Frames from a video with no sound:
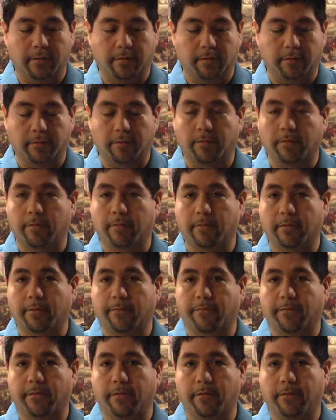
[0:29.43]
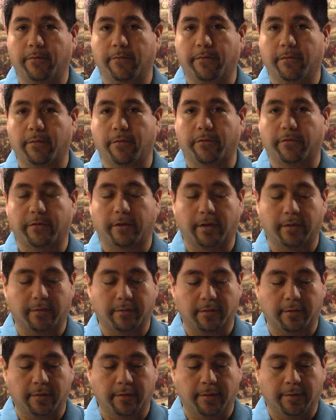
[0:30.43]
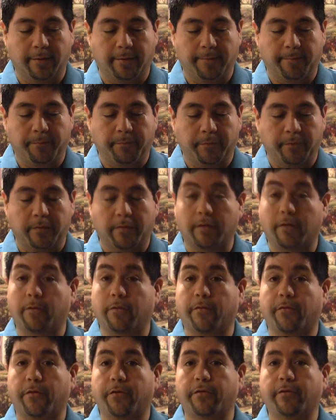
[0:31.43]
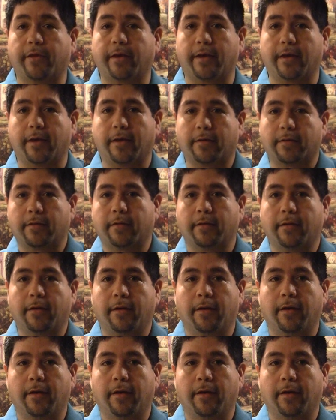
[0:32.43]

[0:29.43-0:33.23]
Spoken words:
and also doing a few photo shots. So the first thing is,